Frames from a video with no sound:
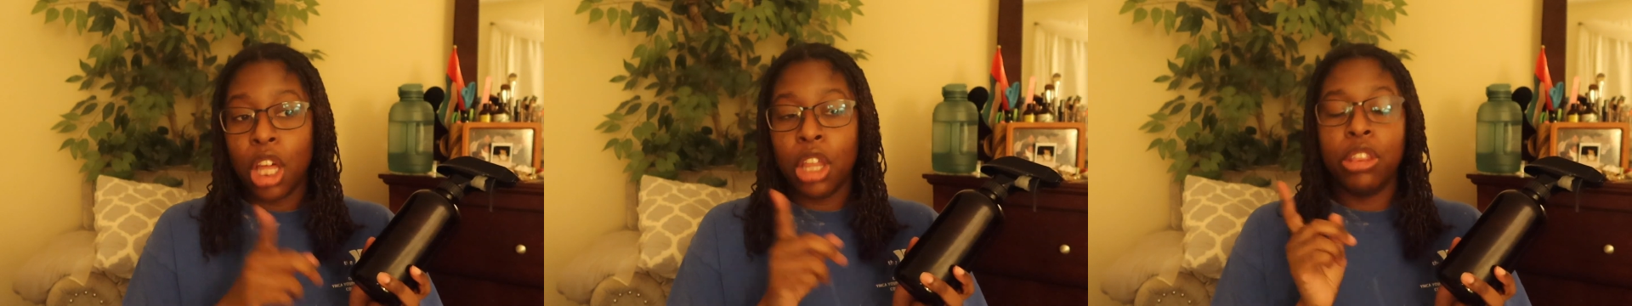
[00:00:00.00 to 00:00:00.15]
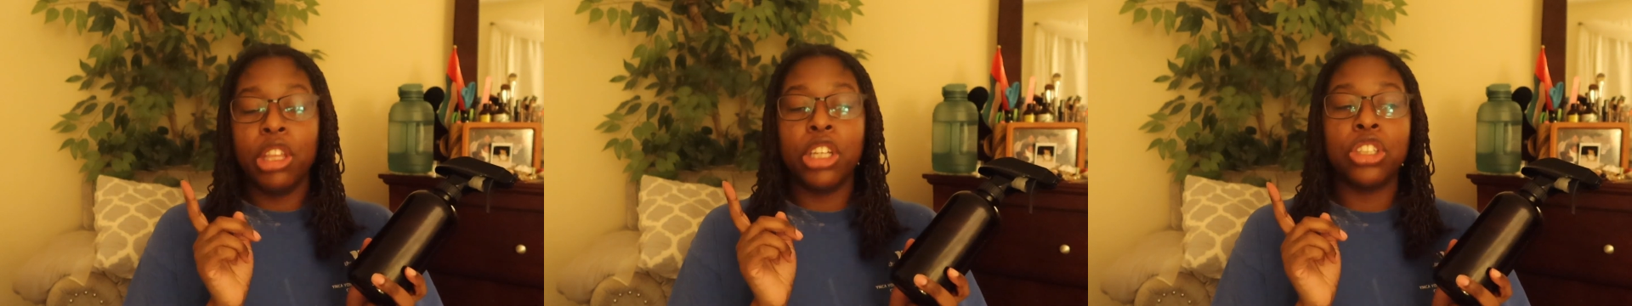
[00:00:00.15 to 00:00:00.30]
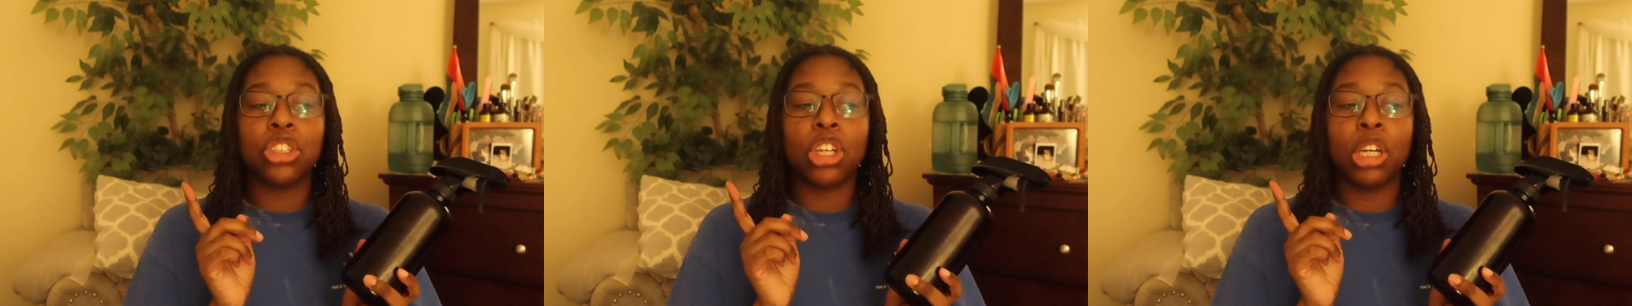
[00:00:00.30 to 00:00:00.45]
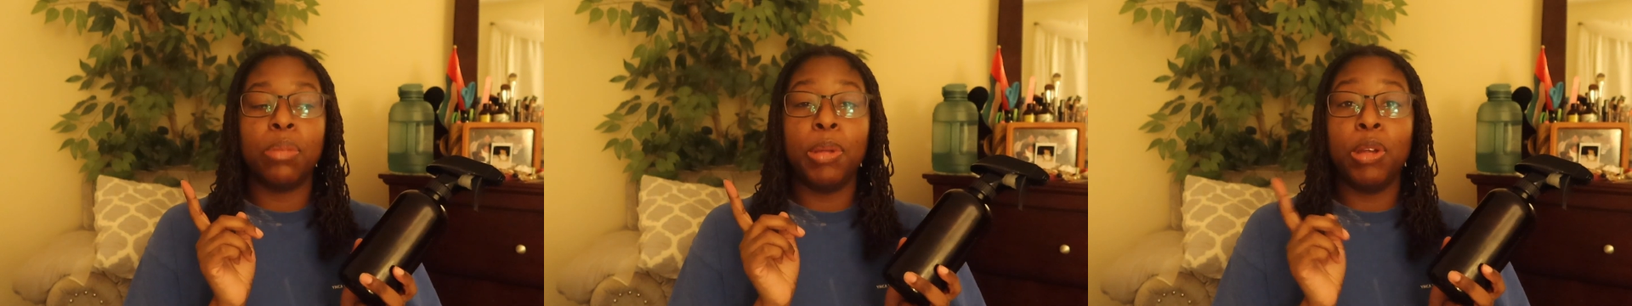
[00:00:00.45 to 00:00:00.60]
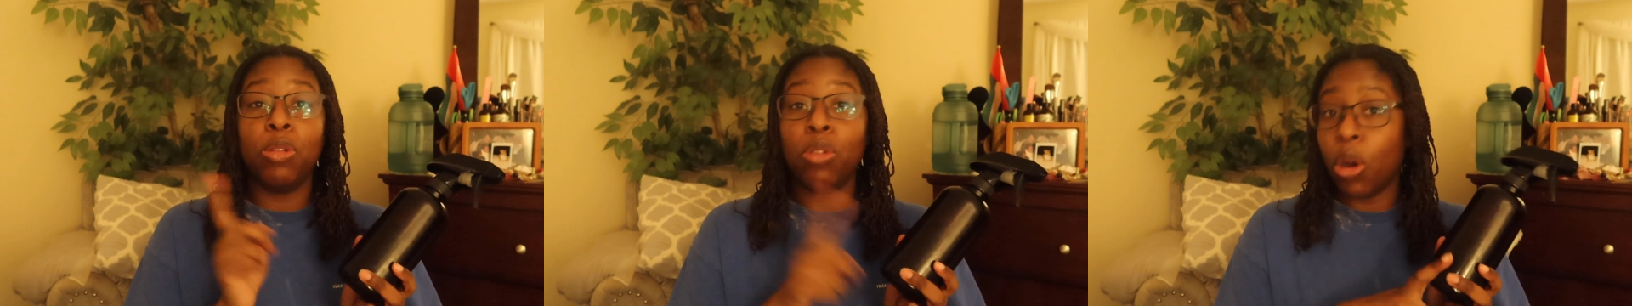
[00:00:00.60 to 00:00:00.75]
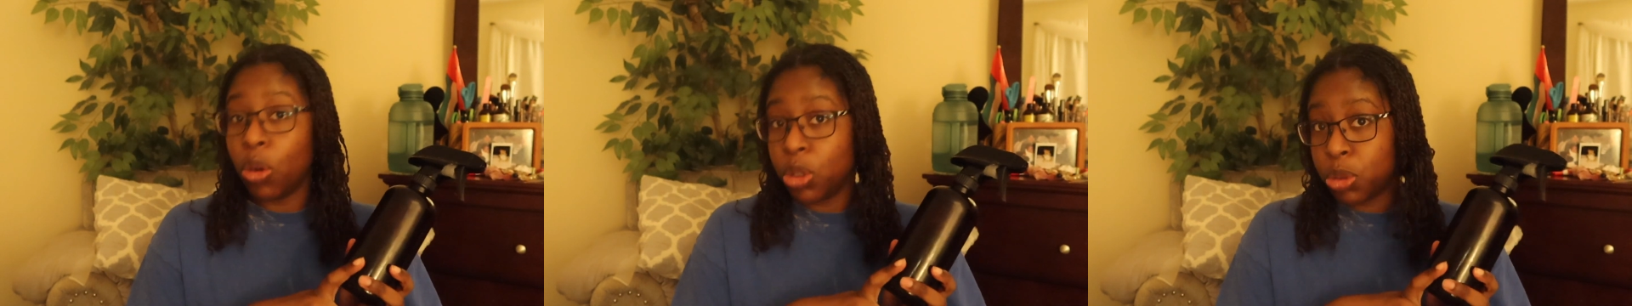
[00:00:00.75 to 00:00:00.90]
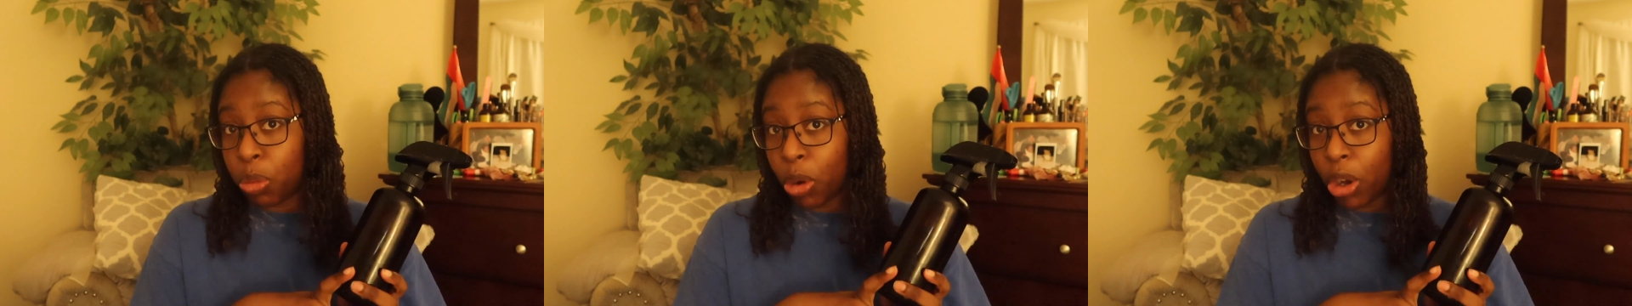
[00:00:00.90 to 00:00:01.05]
This could be
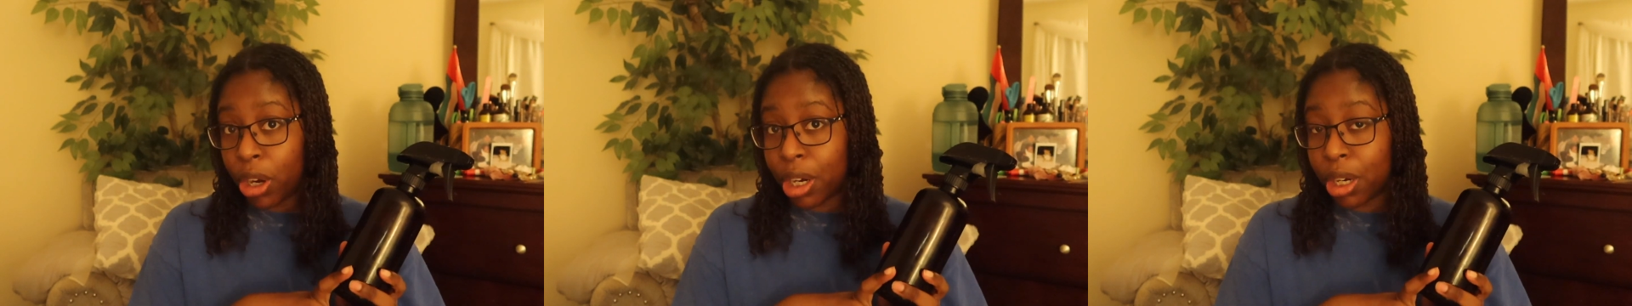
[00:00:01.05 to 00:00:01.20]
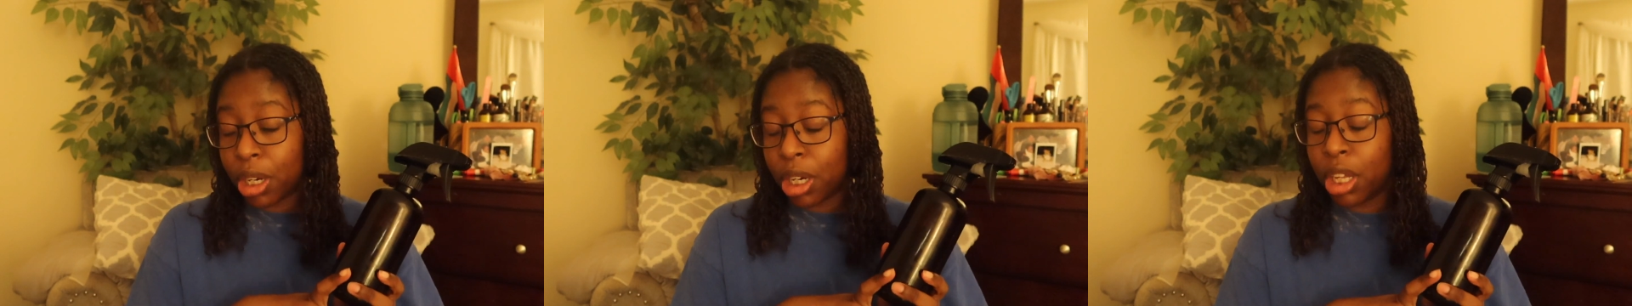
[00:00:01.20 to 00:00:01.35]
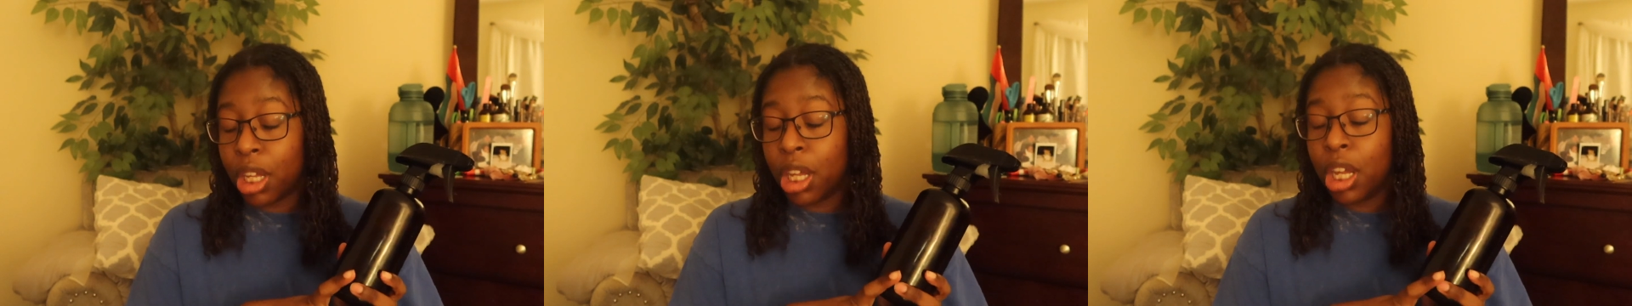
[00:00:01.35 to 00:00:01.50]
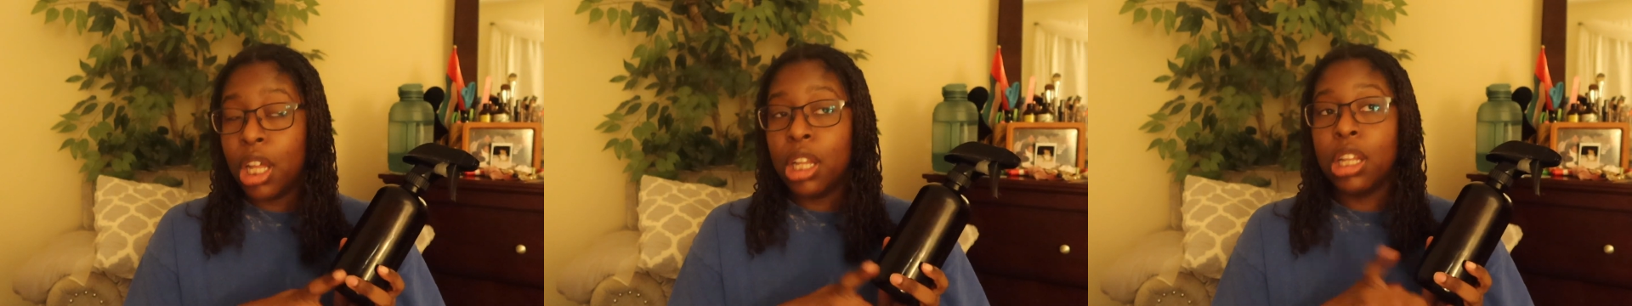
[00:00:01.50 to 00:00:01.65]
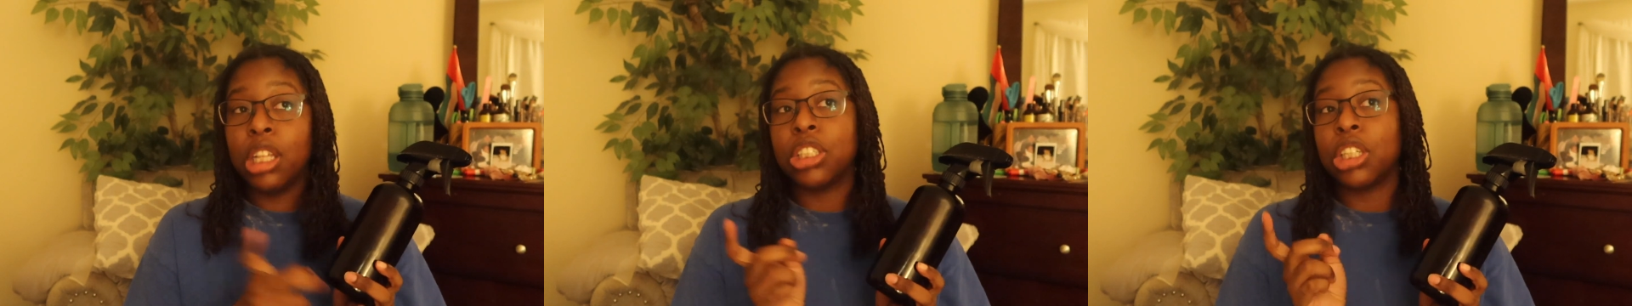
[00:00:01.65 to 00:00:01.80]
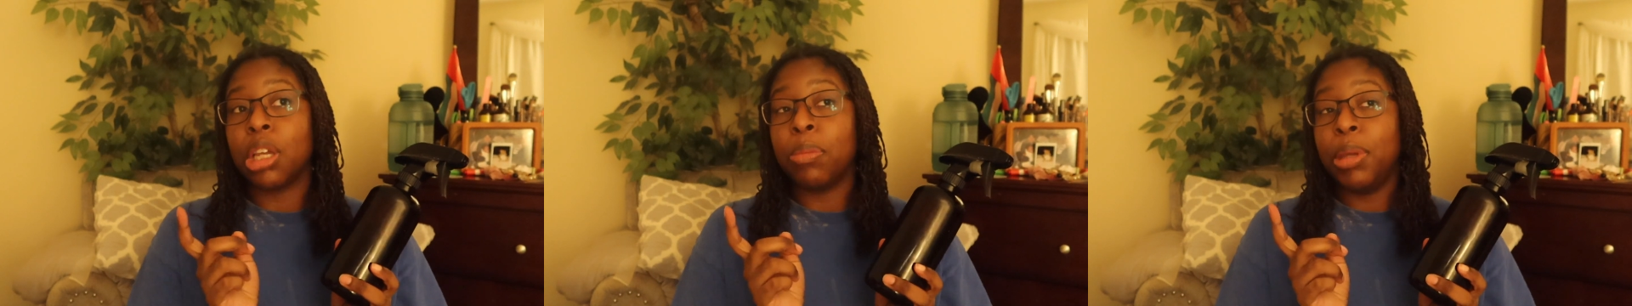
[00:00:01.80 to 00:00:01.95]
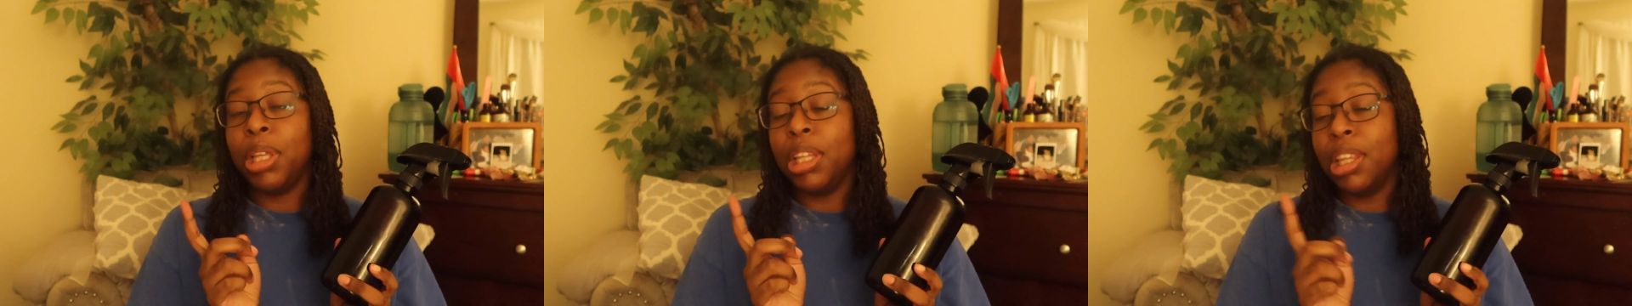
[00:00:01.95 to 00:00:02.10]
rose water. This could be